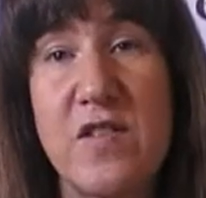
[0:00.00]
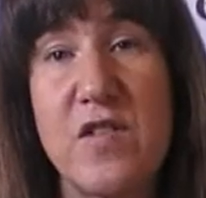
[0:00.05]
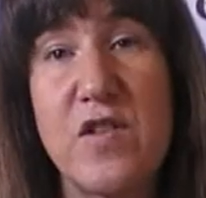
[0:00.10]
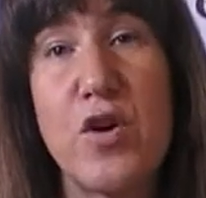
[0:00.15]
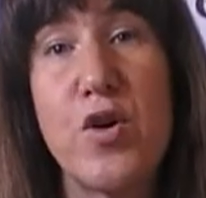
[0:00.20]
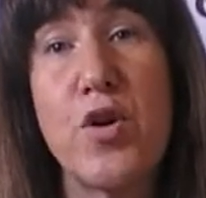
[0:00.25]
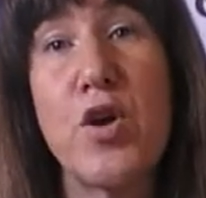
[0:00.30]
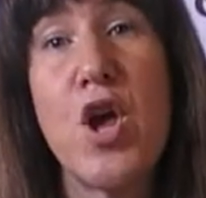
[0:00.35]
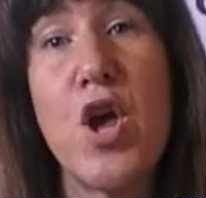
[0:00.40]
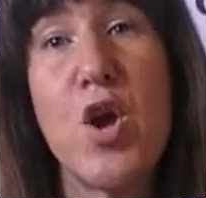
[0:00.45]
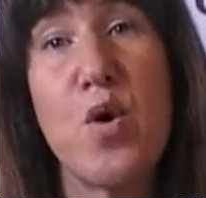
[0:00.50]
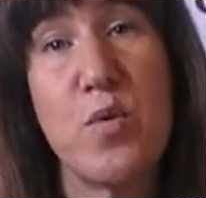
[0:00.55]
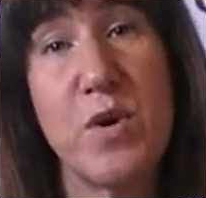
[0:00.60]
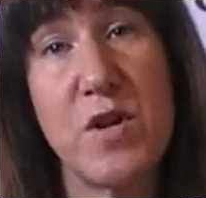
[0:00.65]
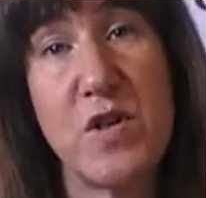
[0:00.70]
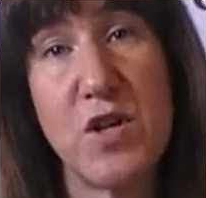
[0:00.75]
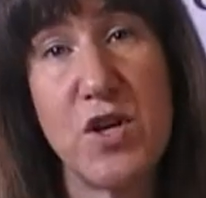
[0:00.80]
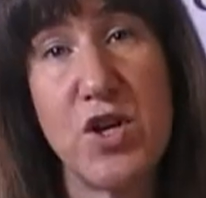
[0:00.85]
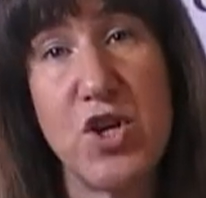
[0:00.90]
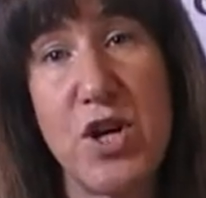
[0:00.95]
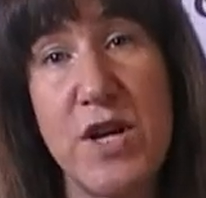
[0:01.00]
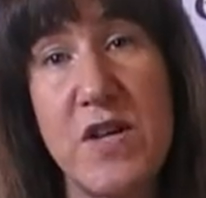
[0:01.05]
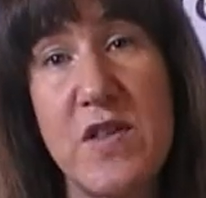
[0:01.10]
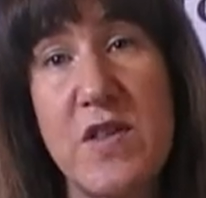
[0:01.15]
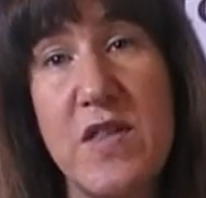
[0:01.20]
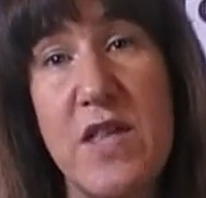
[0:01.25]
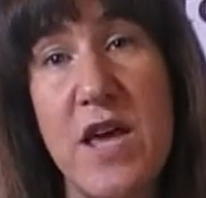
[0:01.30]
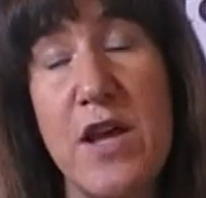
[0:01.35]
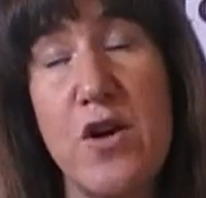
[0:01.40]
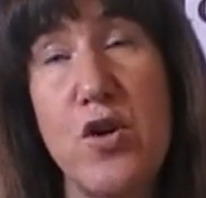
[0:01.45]
So we
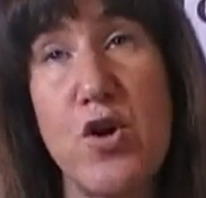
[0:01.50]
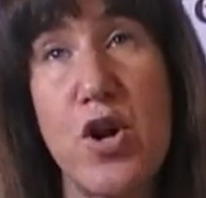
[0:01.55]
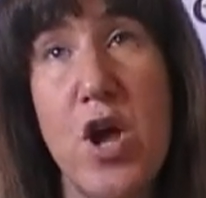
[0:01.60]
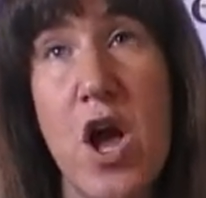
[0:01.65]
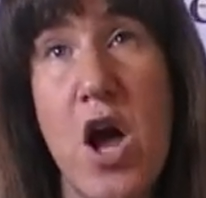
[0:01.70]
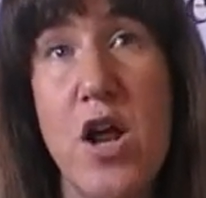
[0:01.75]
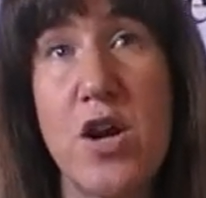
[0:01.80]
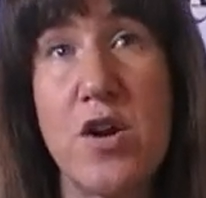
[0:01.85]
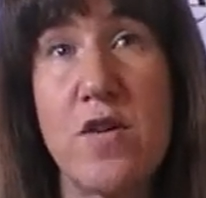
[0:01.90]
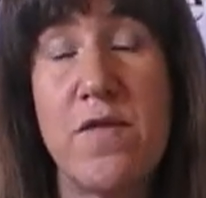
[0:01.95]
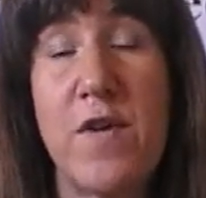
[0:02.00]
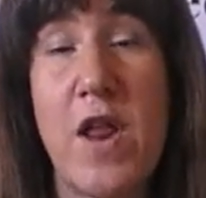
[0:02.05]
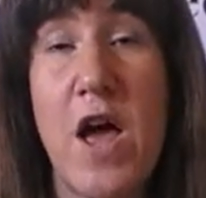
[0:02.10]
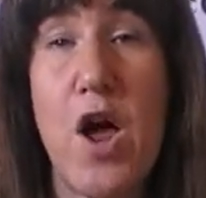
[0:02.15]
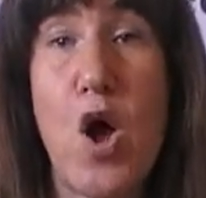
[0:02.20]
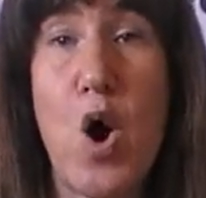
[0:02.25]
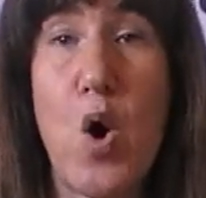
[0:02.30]
suggest that you kind of like